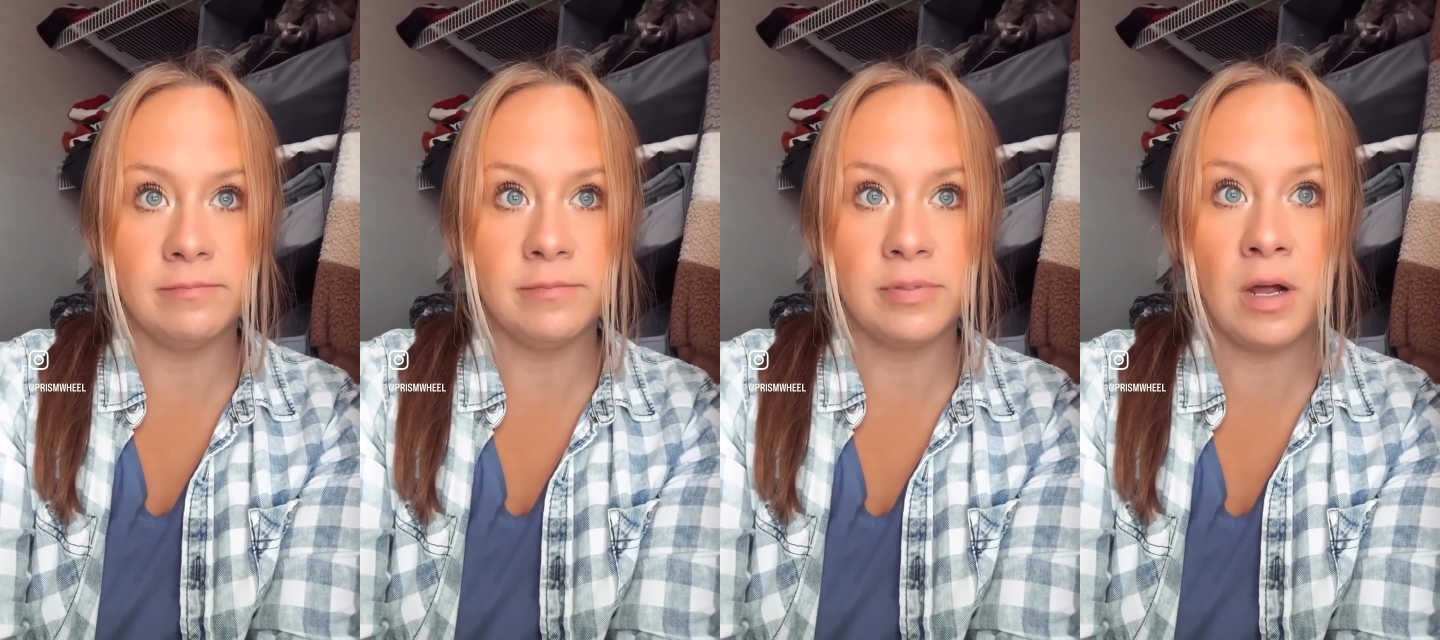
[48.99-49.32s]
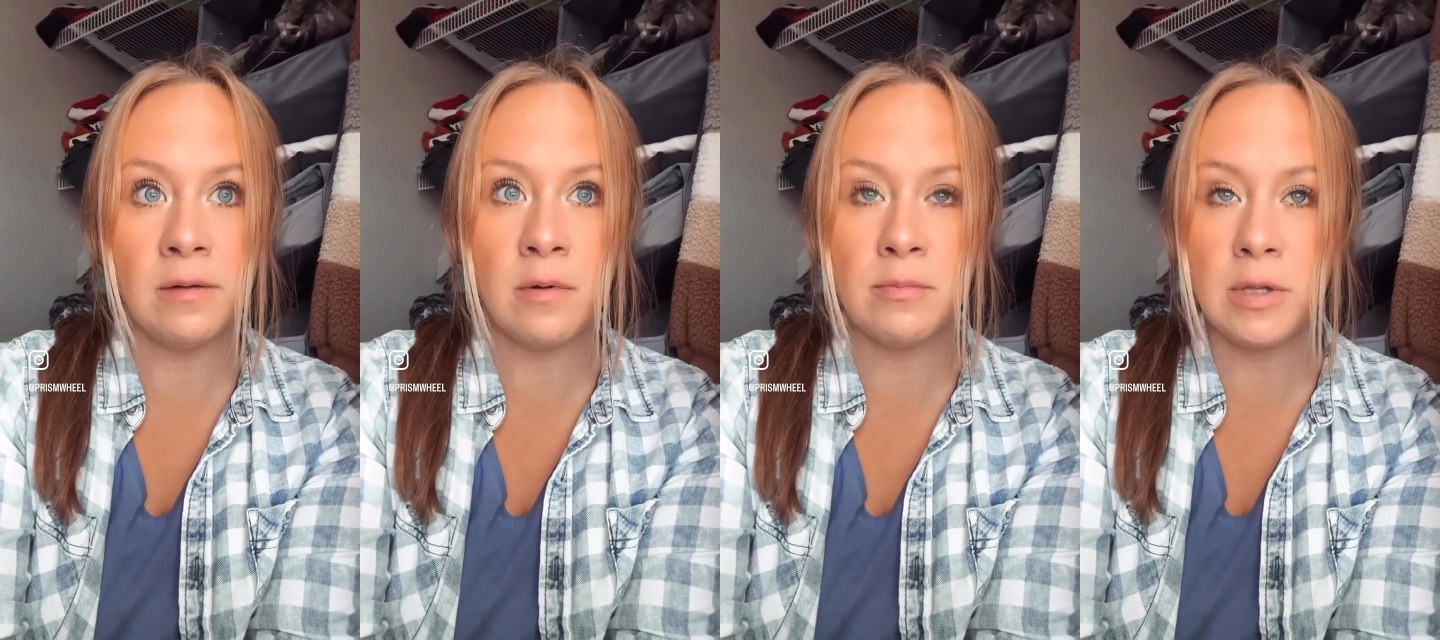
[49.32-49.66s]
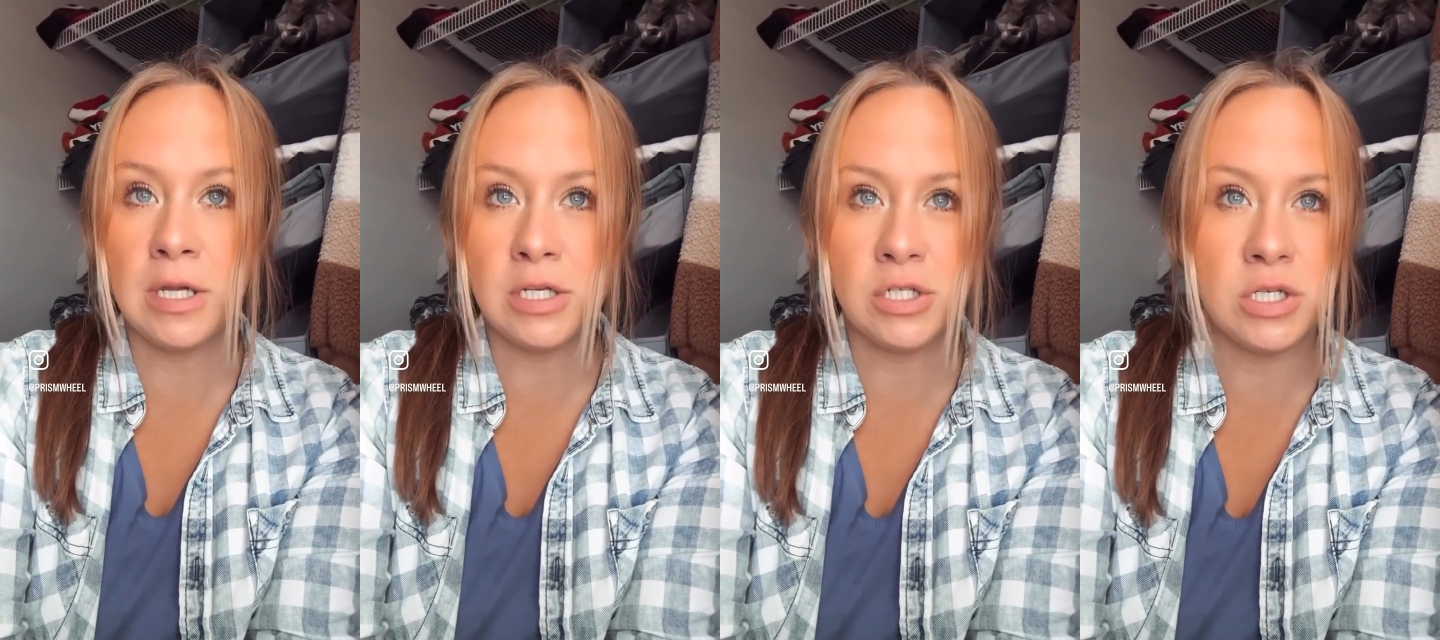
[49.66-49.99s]

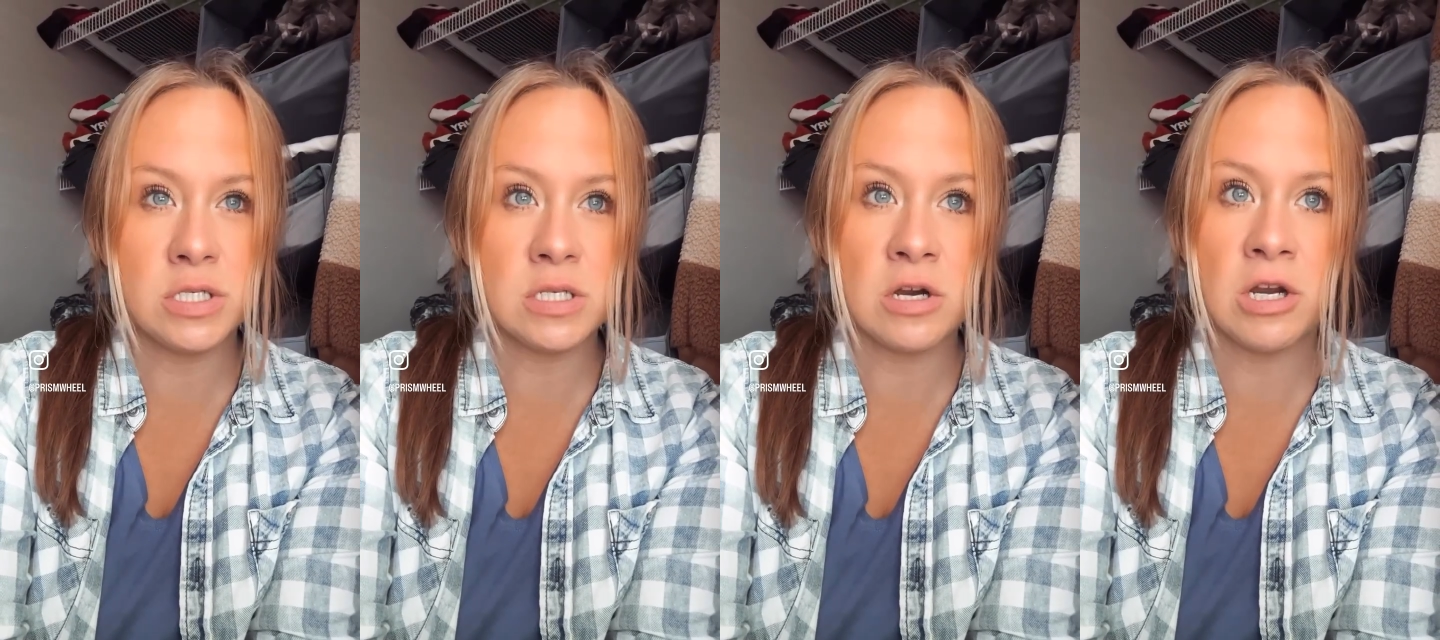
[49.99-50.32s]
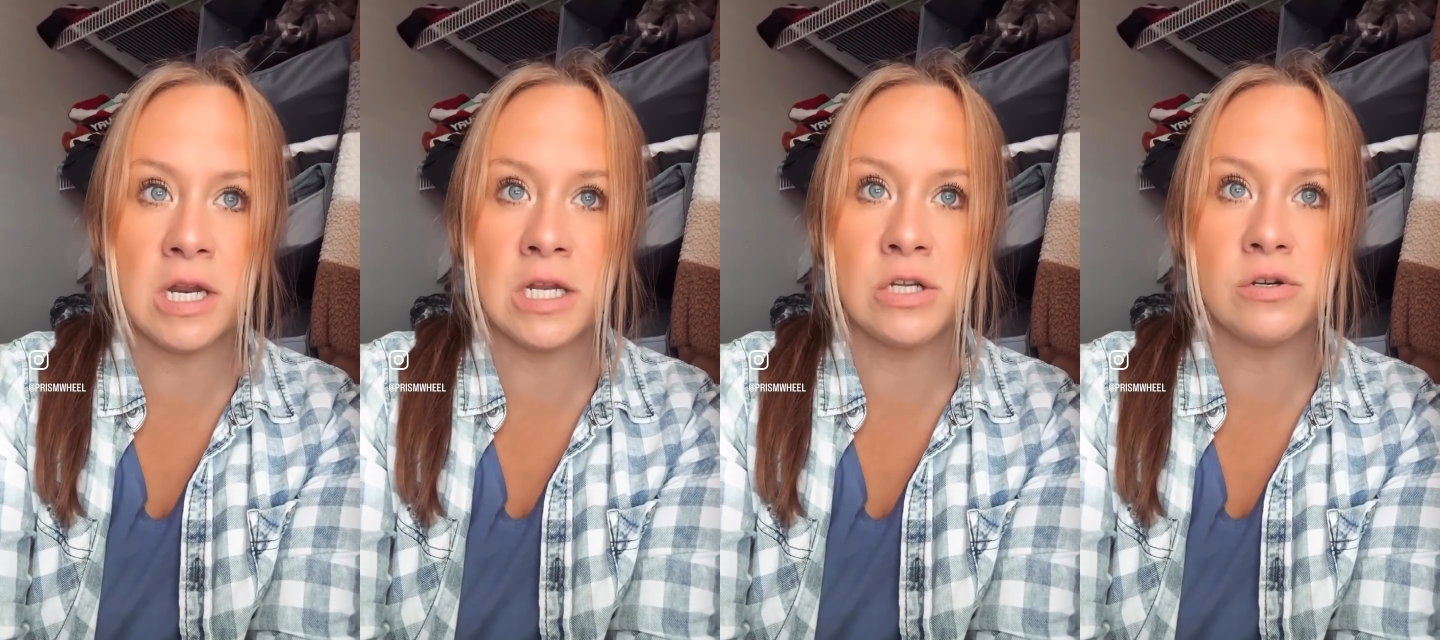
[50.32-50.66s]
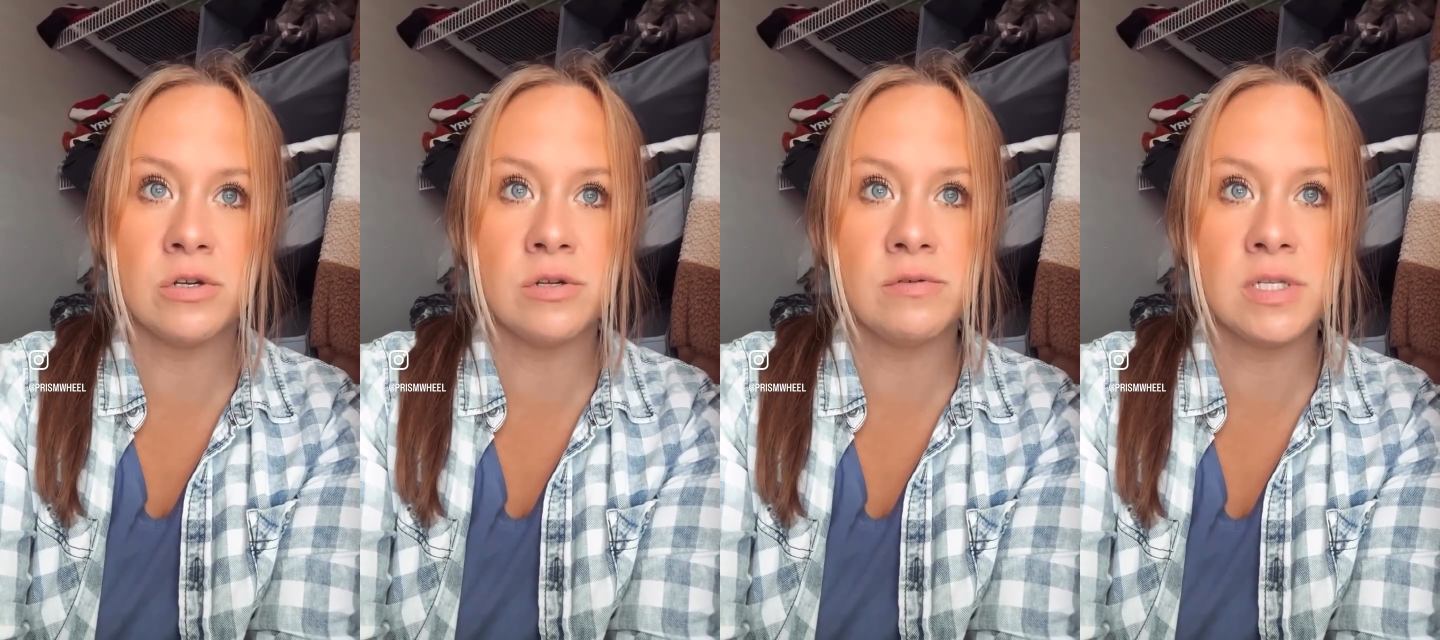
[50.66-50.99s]
probably she started
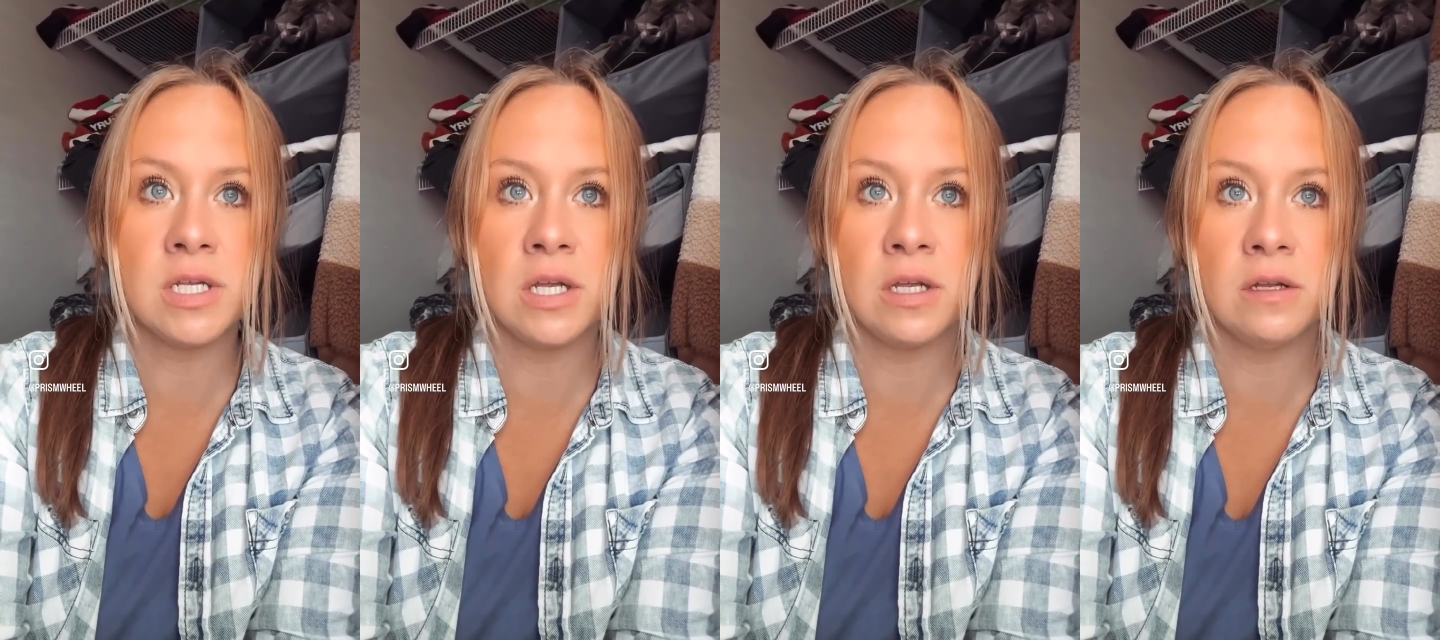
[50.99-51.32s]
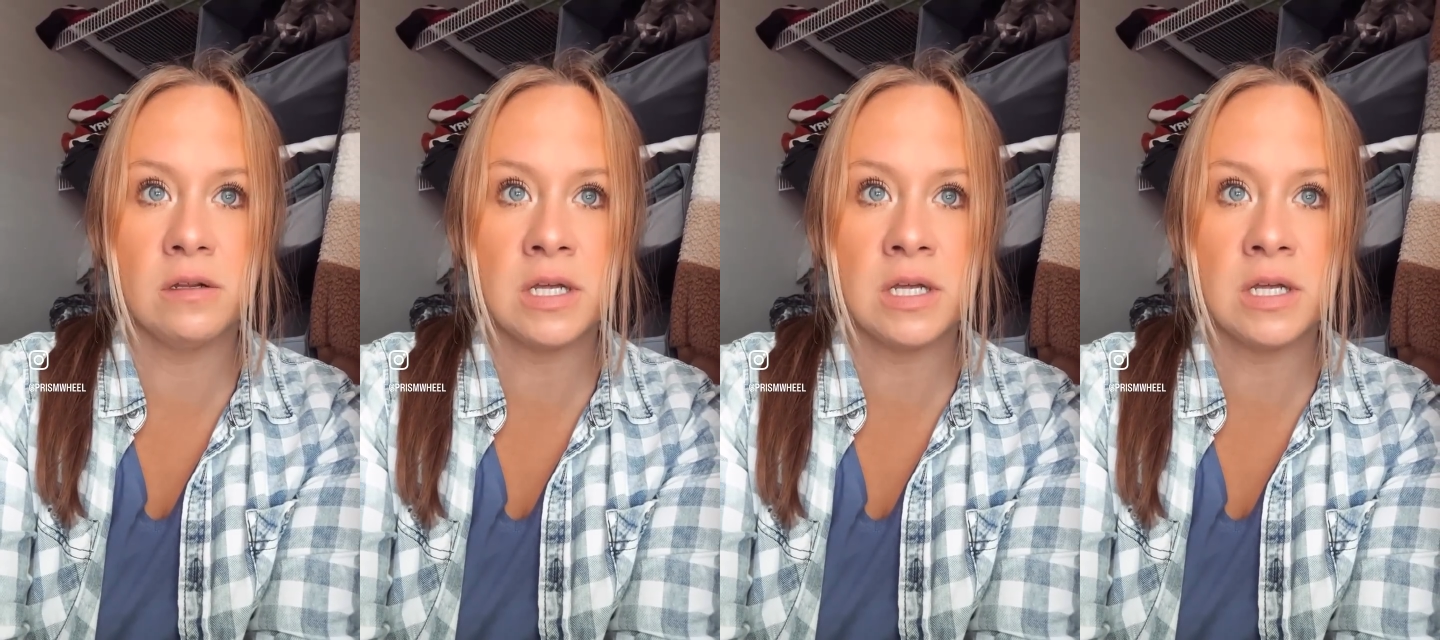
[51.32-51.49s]
introducing